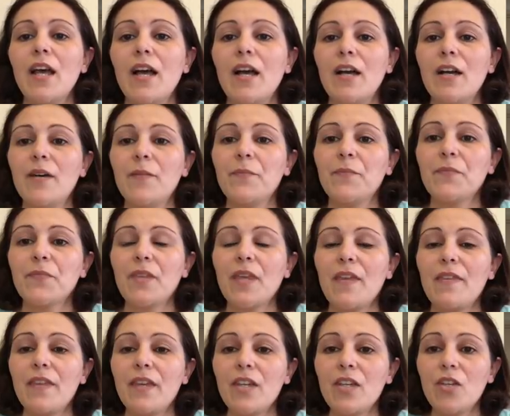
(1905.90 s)

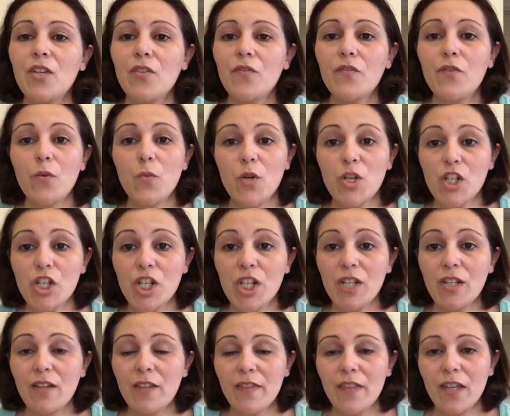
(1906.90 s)
Thank you for
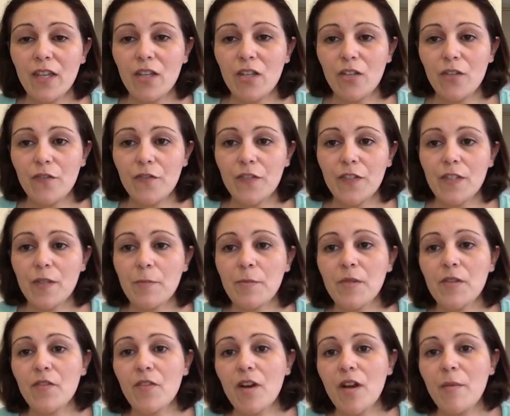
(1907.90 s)
watching, thank you for
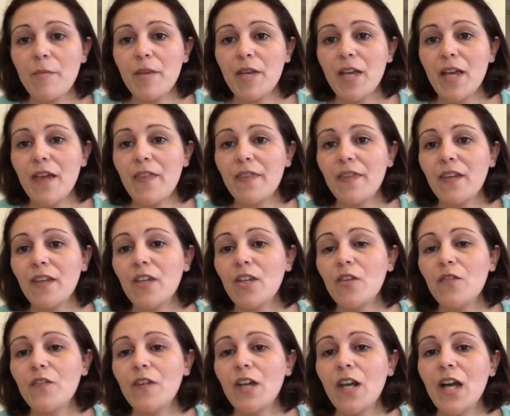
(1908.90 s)
subscribing, thank
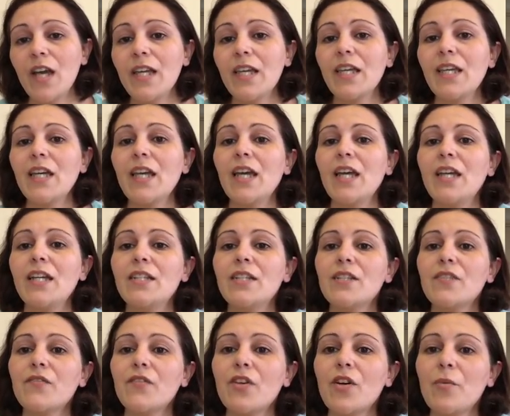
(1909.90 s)
you for liking
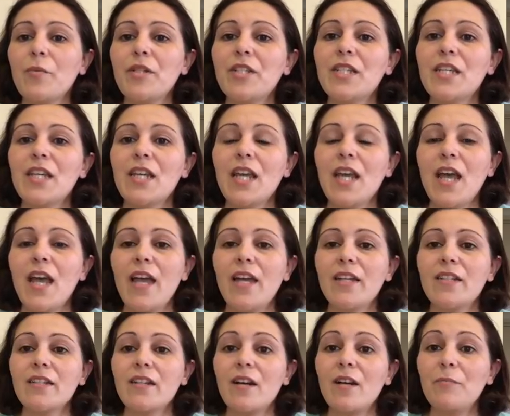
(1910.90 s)
and for commenting,
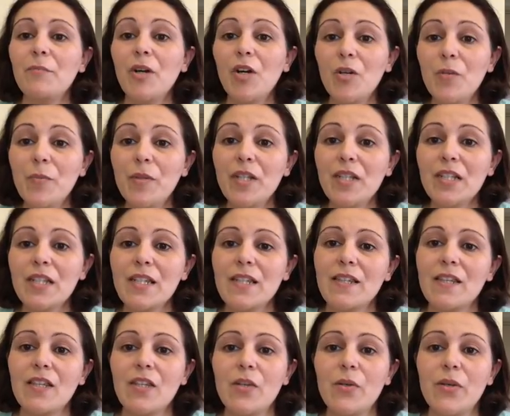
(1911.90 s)
and I'm hoping to
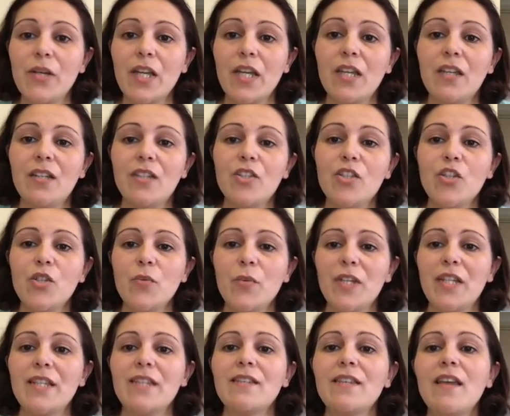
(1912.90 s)
see you again in 2
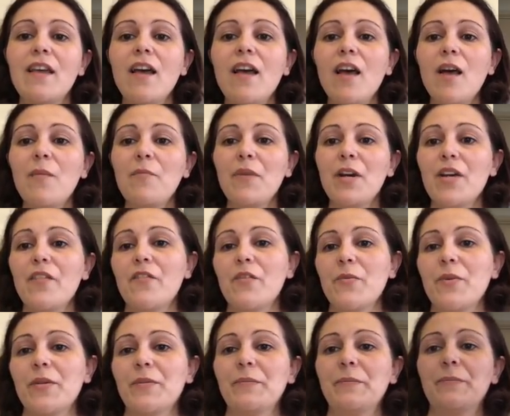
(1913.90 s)
weeks. Bye
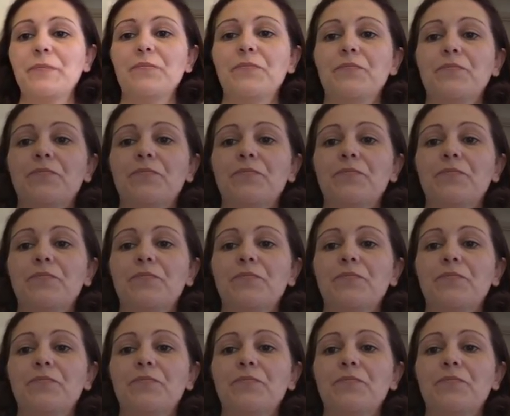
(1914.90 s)
everyone.